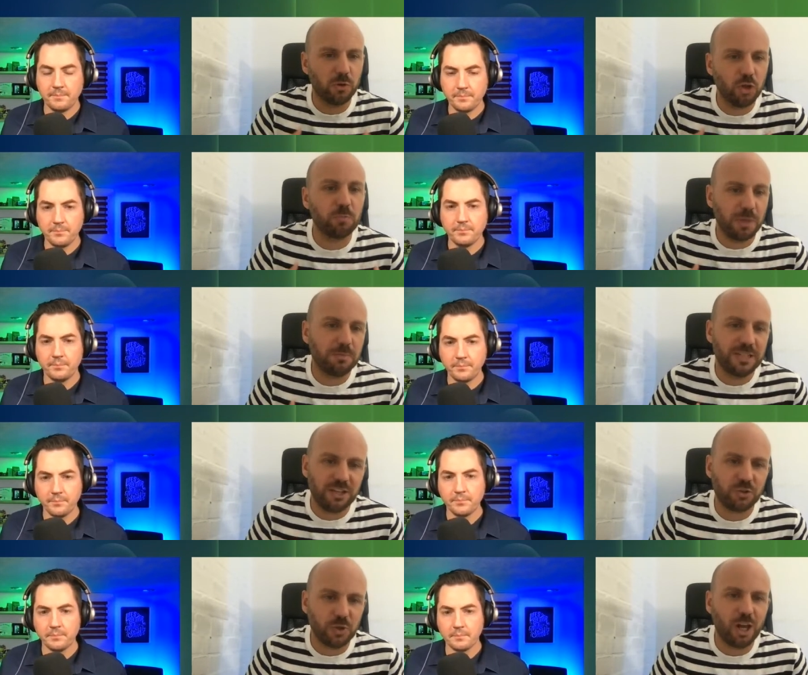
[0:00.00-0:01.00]
Speaker 1: could be
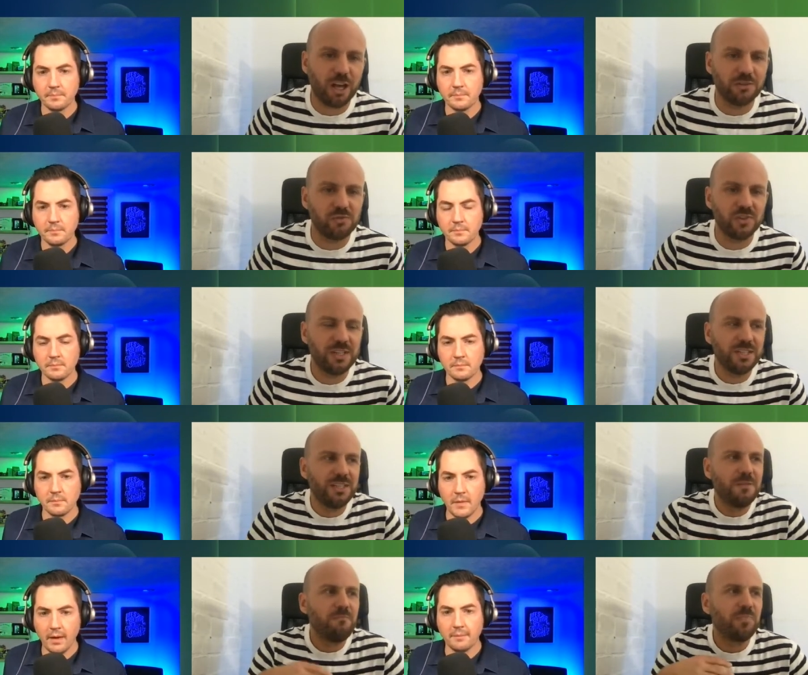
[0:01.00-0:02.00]
potential clients.
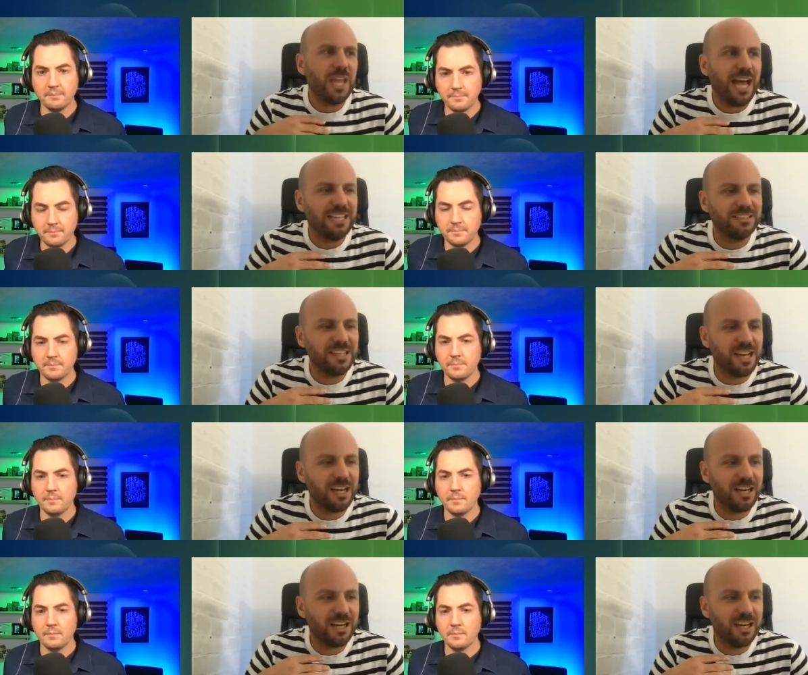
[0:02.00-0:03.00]
Yeah. And
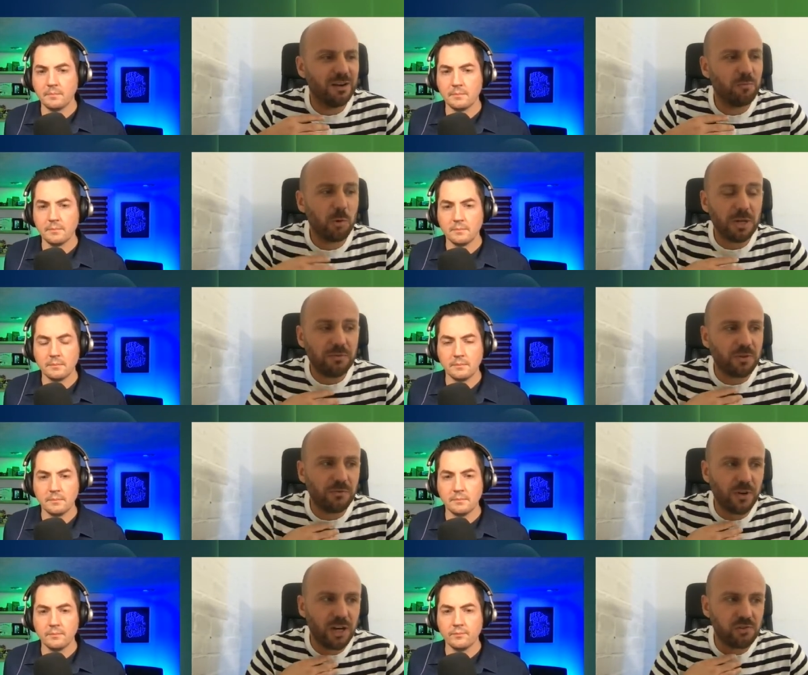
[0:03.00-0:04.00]
probably for the
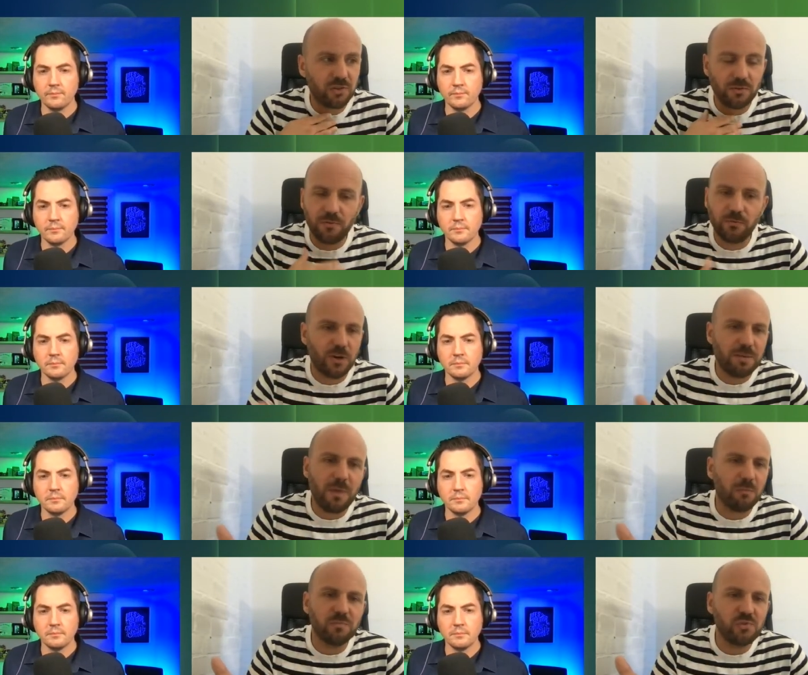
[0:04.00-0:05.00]
first 3
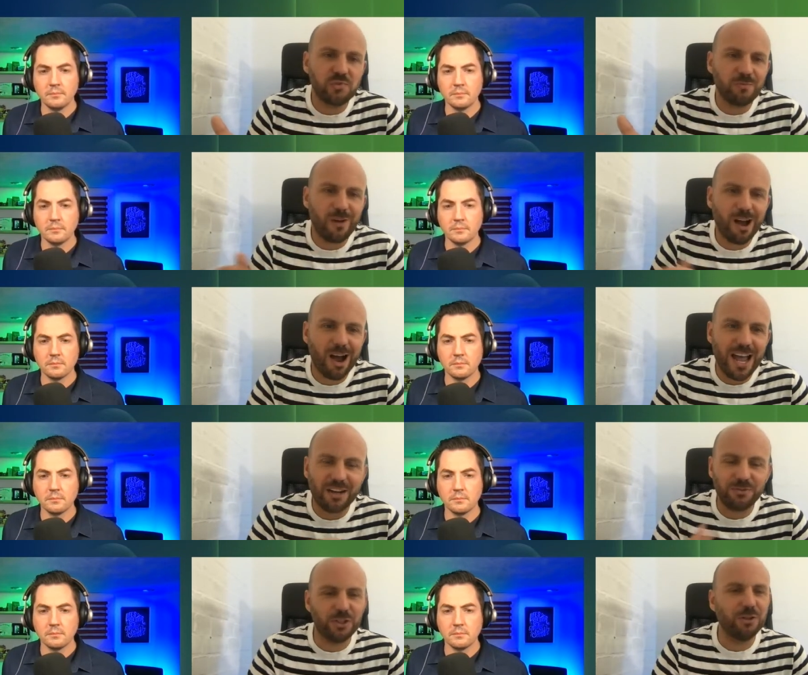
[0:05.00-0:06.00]
months, I had
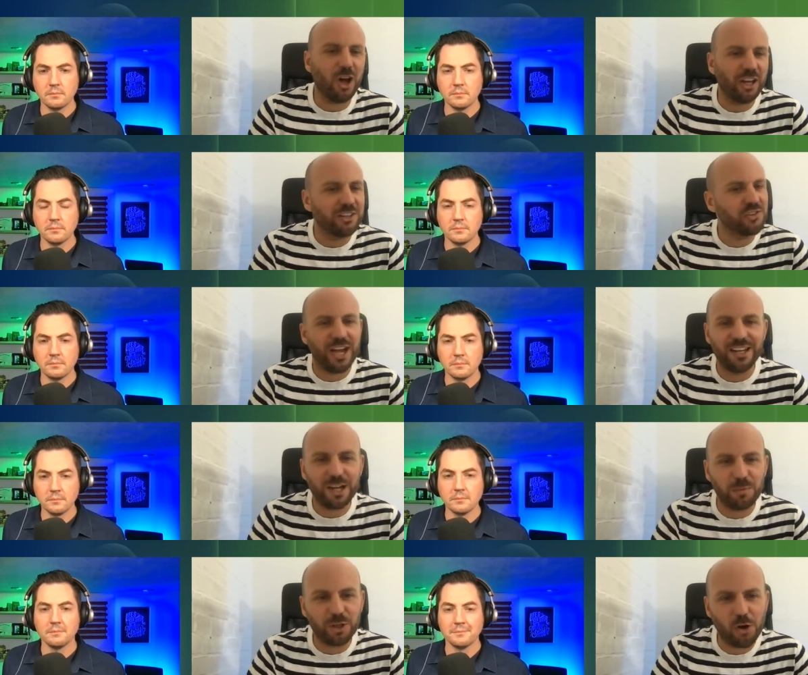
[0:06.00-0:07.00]
a few likes. I had a
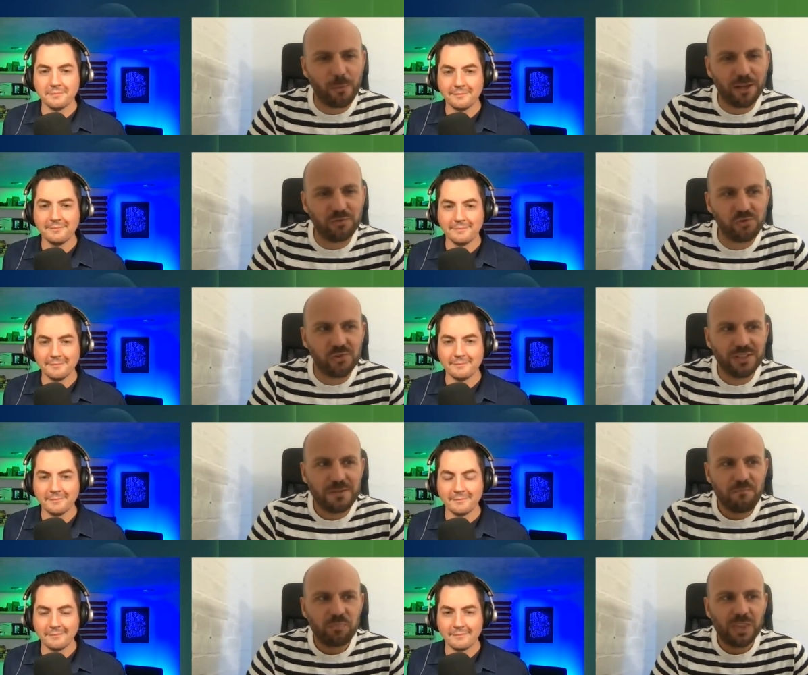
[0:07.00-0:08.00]
couple of comments.
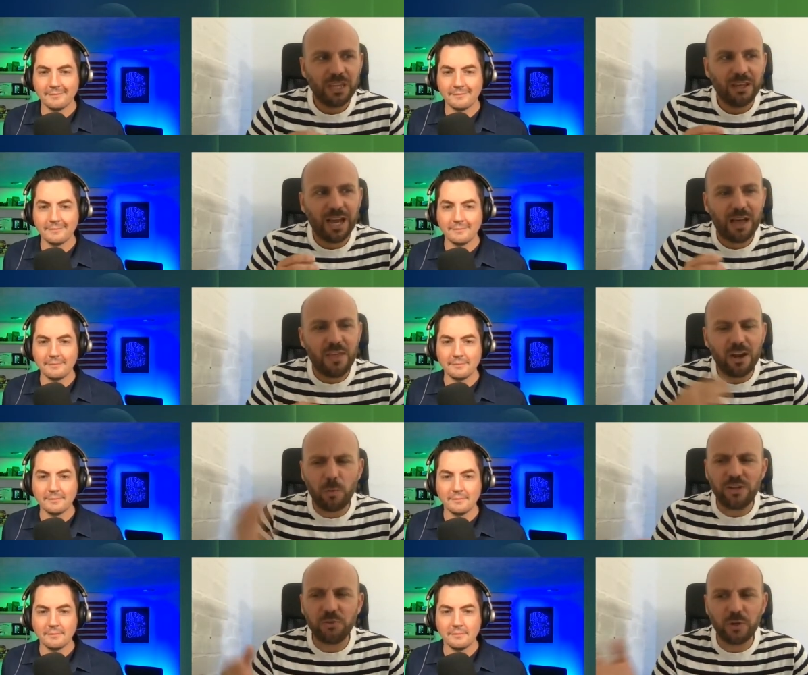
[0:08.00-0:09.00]
And then I
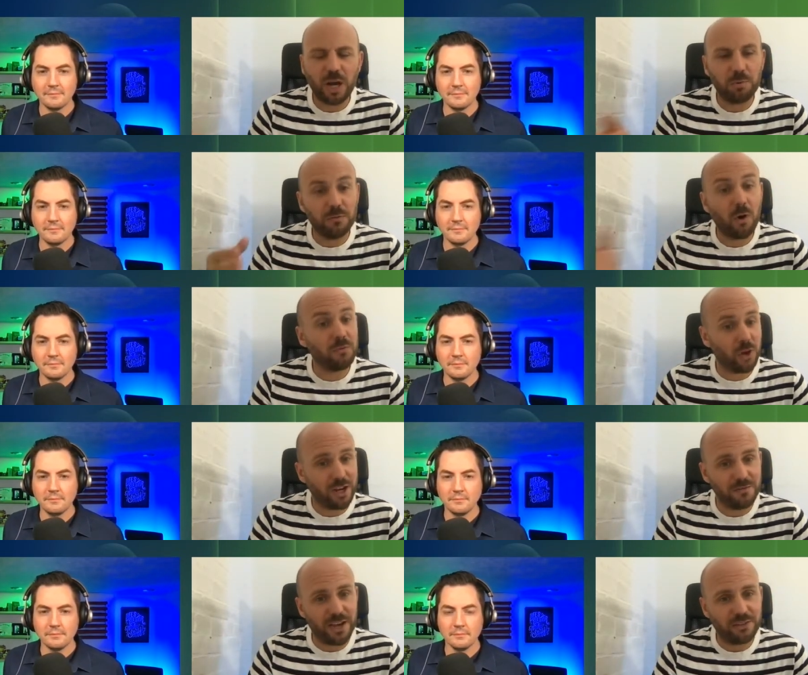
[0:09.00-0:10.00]
went to a couple of
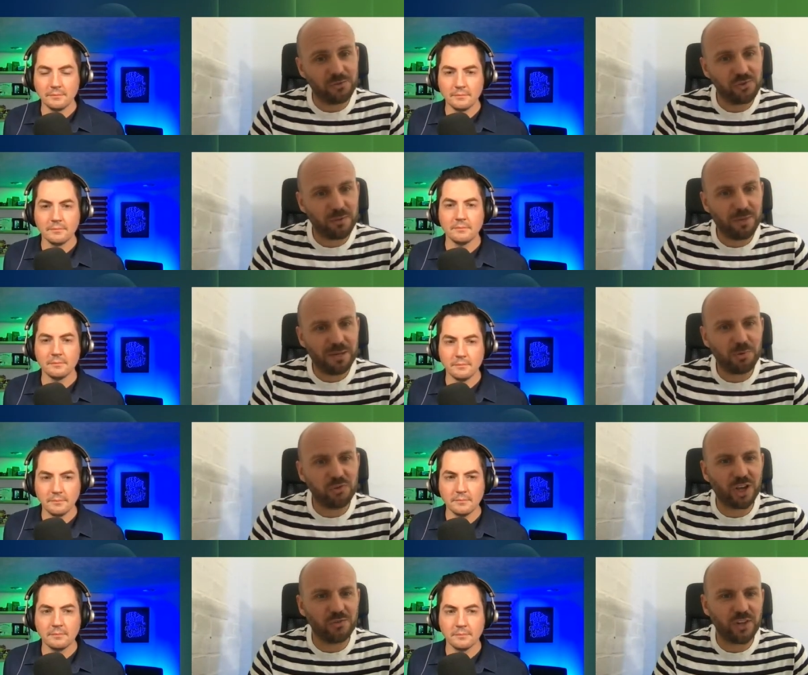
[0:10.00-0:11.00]
offline events, and people
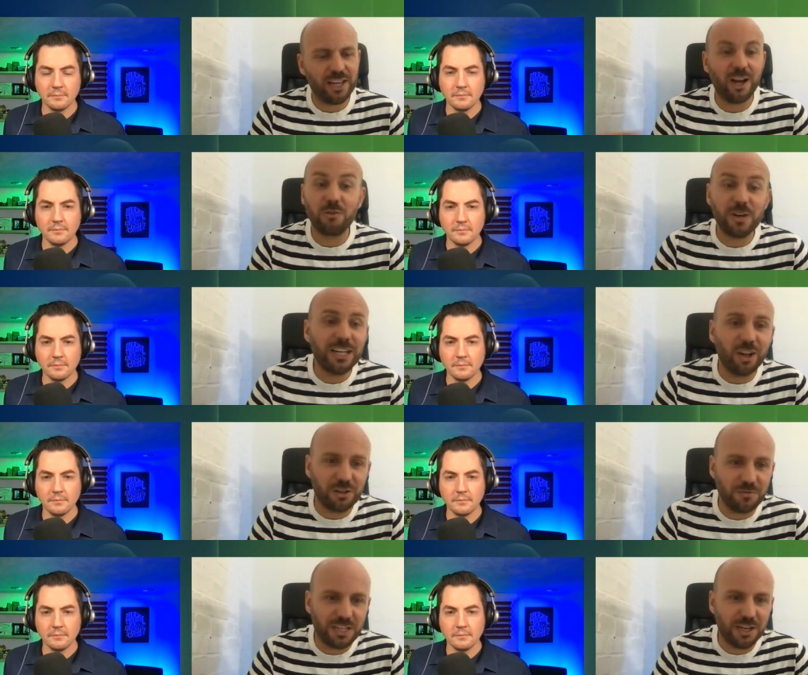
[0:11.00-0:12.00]
started saying, I really like
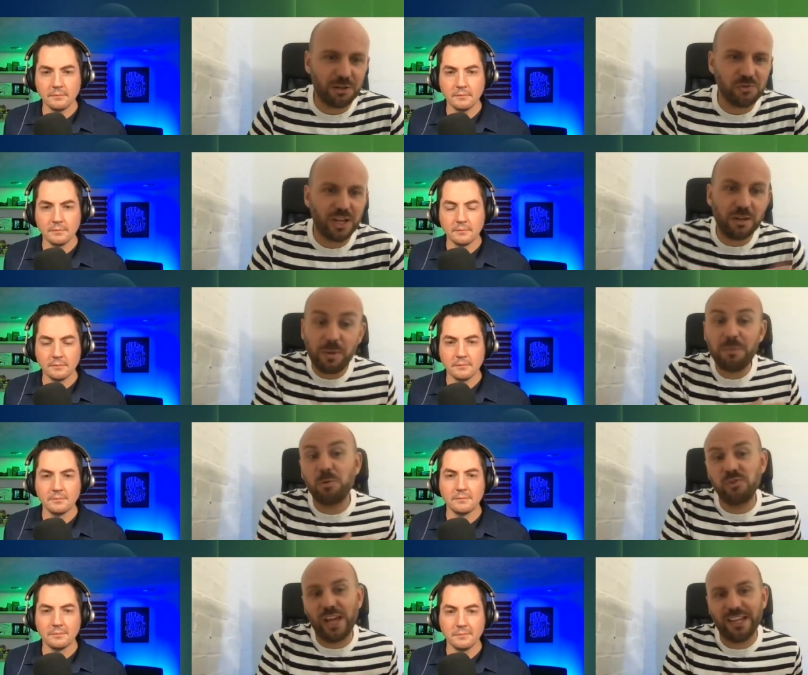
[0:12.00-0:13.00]
your videos. And the people
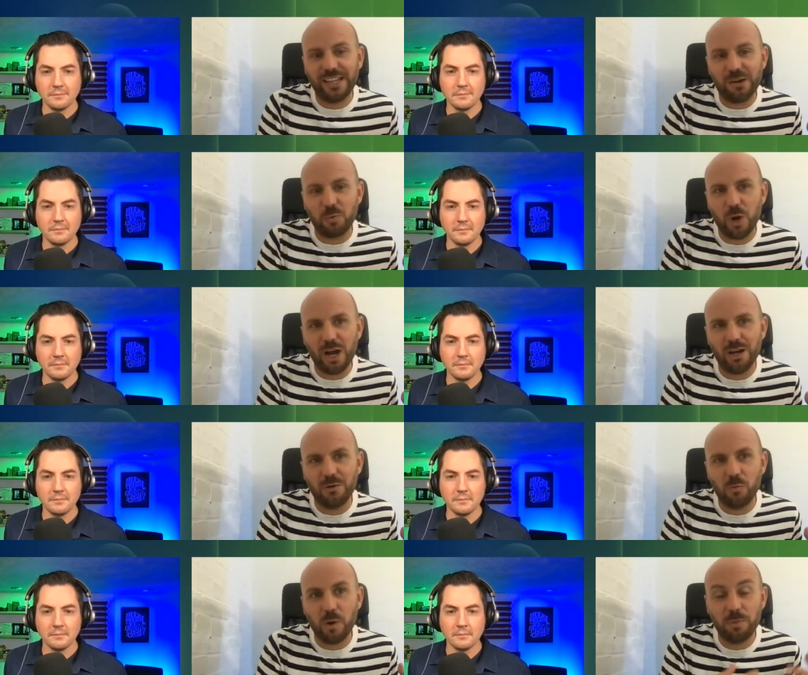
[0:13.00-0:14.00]
saying that were
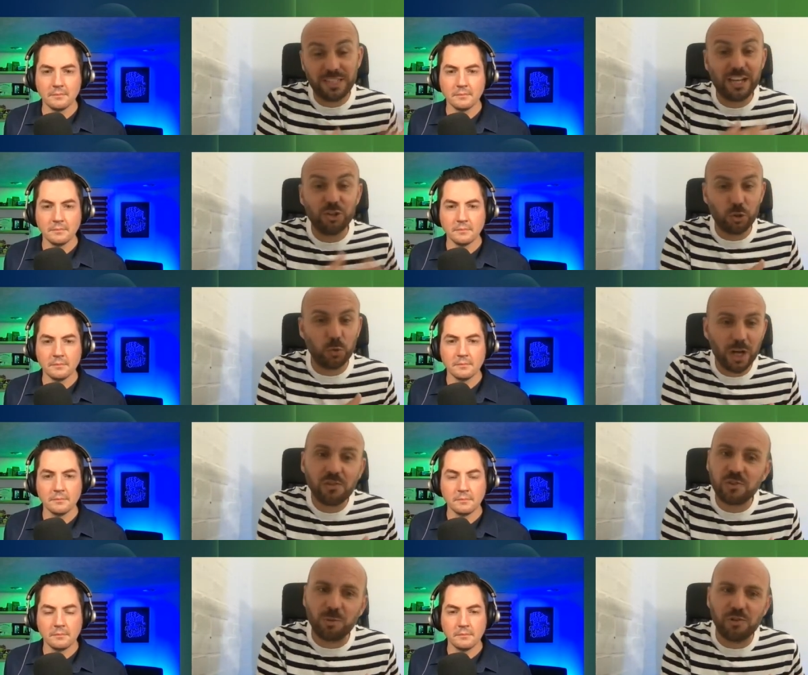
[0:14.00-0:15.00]
potential
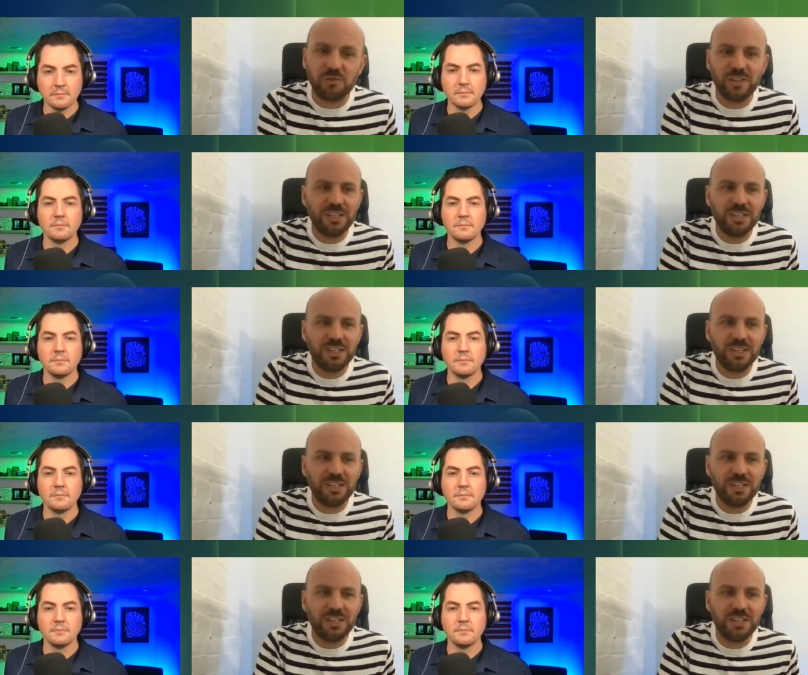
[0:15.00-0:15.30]
customers.